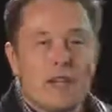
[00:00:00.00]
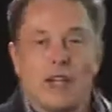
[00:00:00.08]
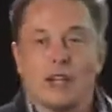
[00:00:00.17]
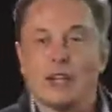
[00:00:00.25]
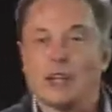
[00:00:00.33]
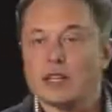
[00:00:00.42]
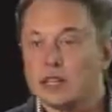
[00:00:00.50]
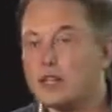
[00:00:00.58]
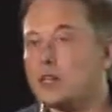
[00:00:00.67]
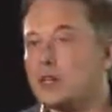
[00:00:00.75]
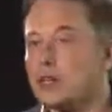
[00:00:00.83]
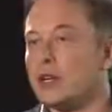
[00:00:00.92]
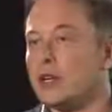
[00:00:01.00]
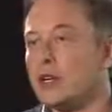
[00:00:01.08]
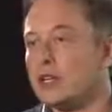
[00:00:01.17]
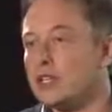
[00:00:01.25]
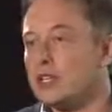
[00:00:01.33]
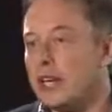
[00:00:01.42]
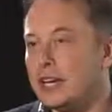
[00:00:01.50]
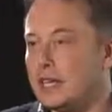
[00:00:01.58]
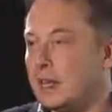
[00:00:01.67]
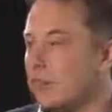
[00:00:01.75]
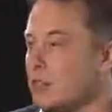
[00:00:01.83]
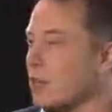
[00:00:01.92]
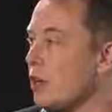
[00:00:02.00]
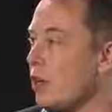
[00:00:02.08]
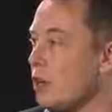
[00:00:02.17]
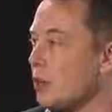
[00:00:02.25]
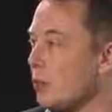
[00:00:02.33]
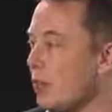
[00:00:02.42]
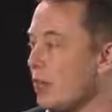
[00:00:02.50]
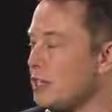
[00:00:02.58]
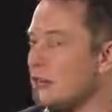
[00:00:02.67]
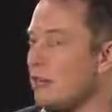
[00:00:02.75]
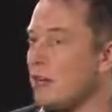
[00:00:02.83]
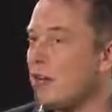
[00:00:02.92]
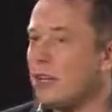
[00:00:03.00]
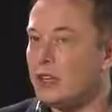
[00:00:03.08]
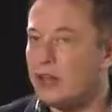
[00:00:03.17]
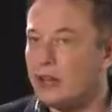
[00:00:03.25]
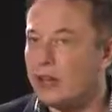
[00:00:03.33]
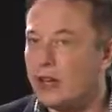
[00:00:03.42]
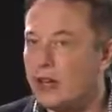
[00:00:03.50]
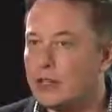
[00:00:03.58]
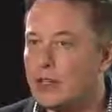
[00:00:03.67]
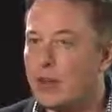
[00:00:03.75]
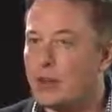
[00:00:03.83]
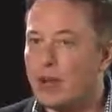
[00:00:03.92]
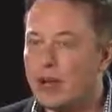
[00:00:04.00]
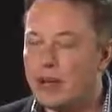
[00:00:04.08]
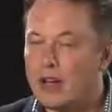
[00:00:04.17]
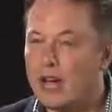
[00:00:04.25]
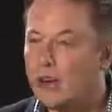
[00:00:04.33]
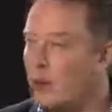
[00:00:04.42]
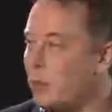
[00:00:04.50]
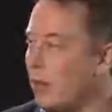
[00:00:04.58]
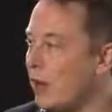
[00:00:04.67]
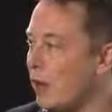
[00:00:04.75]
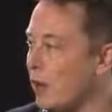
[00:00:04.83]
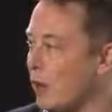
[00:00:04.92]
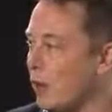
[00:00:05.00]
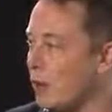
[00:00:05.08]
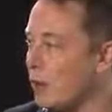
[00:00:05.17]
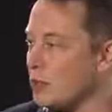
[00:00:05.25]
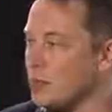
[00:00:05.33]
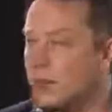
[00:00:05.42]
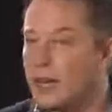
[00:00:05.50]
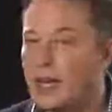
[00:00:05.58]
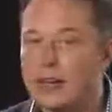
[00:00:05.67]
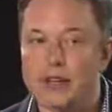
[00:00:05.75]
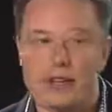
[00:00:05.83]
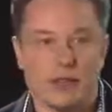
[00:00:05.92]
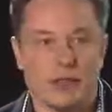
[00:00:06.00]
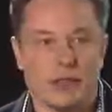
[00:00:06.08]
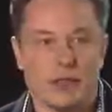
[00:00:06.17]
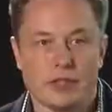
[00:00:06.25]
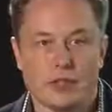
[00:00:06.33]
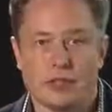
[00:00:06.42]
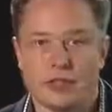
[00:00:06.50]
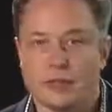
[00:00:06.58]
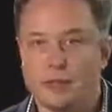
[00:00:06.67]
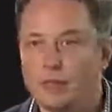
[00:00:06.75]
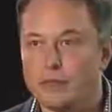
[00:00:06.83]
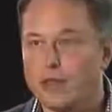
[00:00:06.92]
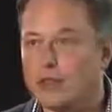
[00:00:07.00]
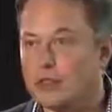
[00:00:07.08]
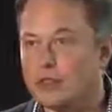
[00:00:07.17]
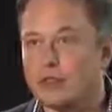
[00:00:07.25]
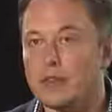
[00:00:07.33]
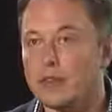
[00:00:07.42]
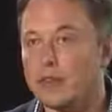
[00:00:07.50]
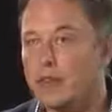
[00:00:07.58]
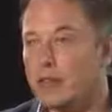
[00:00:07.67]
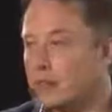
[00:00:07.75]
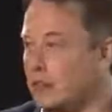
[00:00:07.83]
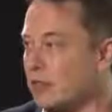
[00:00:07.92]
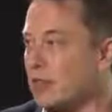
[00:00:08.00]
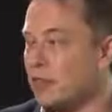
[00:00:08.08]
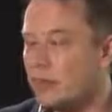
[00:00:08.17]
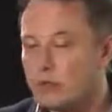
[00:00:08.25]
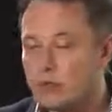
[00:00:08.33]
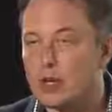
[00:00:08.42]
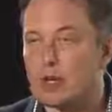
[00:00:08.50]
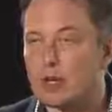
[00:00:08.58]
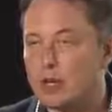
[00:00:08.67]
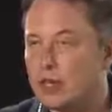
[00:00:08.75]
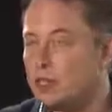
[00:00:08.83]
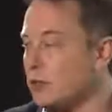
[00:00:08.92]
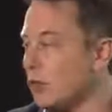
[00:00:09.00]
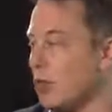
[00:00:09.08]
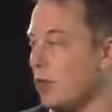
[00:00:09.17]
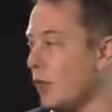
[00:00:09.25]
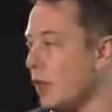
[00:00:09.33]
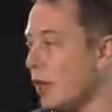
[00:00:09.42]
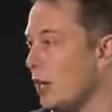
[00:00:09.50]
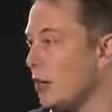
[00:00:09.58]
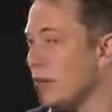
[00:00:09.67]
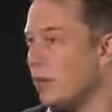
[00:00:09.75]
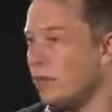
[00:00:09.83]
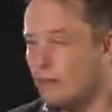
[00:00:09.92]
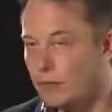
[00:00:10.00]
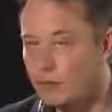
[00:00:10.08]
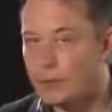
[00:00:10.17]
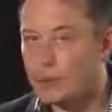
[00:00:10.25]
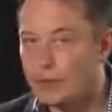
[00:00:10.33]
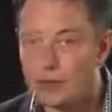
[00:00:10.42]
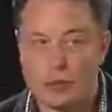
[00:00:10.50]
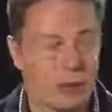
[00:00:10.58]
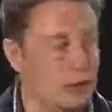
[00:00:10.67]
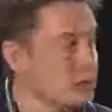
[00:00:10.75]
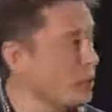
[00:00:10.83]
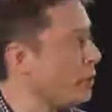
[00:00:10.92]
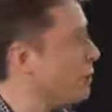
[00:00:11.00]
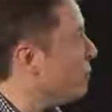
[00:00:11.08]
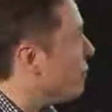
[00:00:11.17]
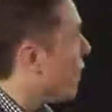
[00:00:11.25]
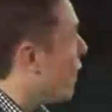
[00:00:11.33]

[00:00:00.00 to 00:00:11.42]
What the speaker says: And so it'll detect if there's a car in your blind spot, if you've got a highway barrier on one side, if there's something you might move into in any way possible.